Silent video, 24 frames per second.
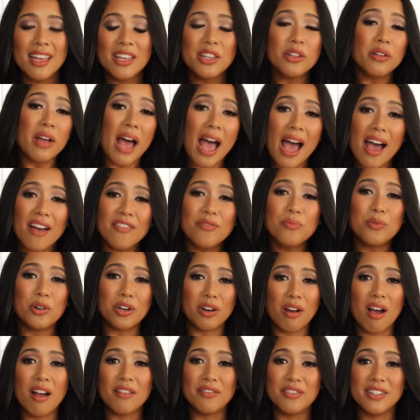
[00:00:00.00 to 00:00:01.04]
you'll have more
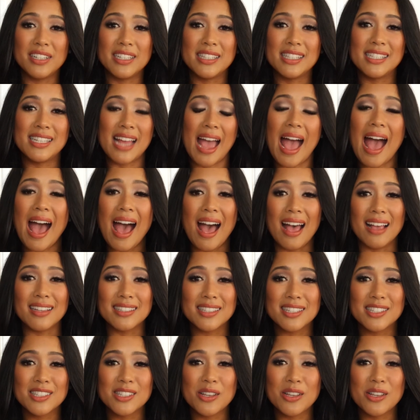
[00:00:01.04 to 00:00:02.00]
confidence to ask.